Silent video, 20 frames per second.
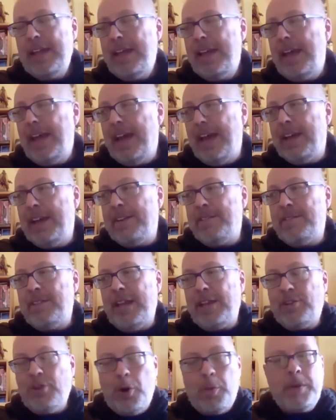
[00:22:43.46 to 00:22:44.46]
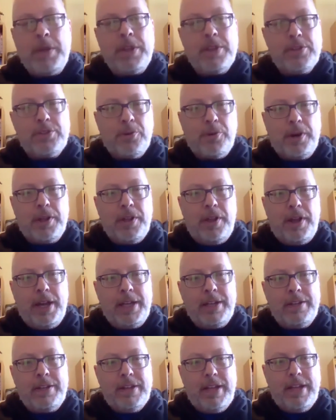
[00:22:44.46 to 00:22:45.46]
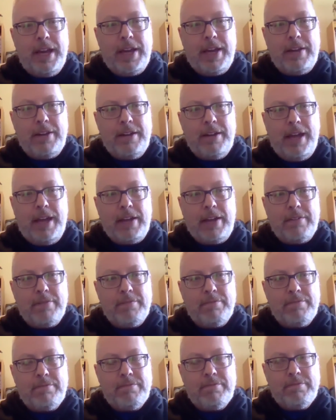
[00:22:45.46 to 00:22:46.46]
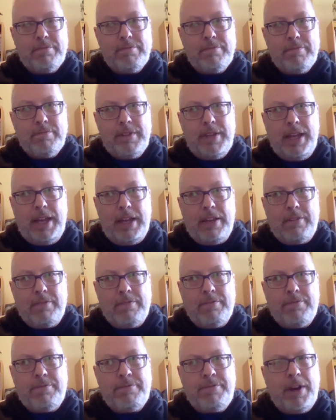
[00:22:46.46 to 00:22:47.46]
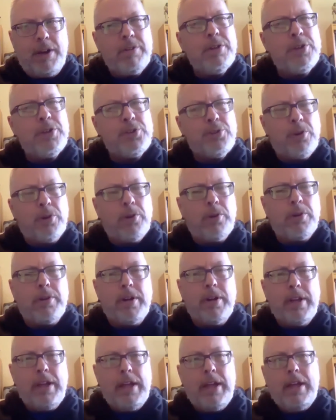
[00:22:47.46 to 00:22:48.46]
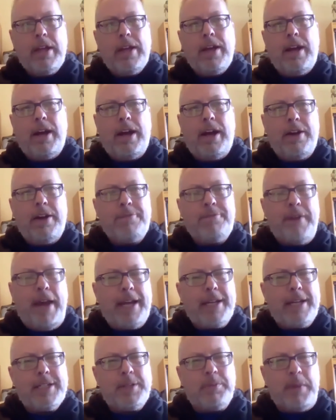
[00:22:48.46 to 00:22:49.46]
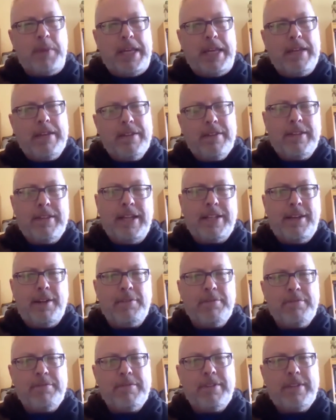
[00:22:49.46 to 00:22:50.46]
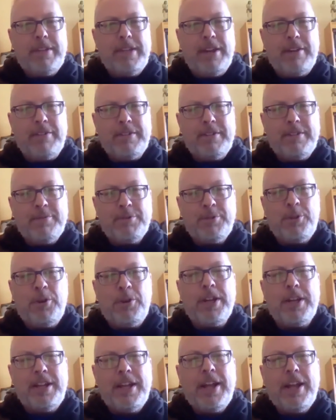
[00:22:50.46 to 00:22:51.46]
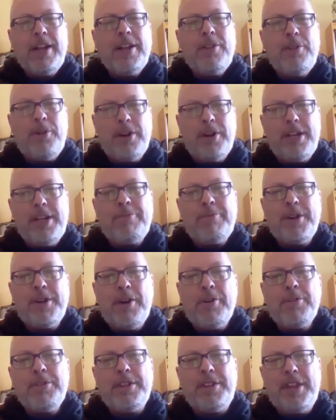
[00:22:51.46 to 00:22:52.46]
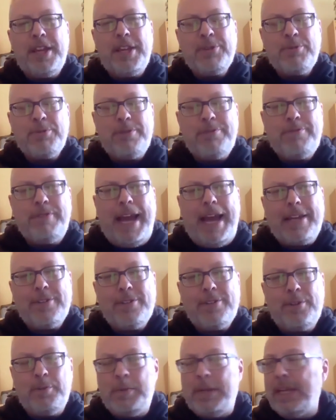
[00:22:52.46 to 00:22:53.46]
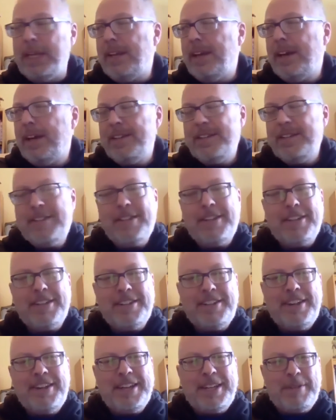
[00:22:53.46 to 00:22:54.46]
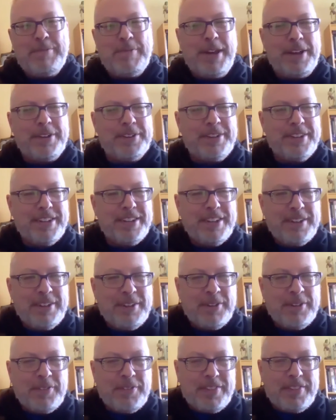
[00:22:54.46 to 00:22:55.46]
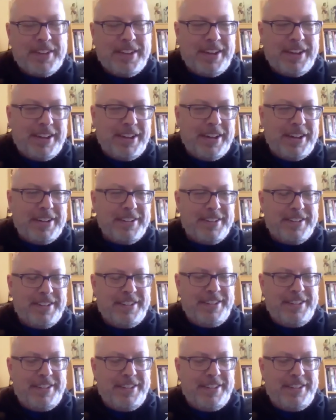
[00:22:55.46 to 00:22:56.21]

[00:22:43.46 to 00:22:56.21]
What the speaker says: And they told me the storyline, and in fairly short order, faxed me. That's how it was long enough ago that things were faxed to me, not emailed. There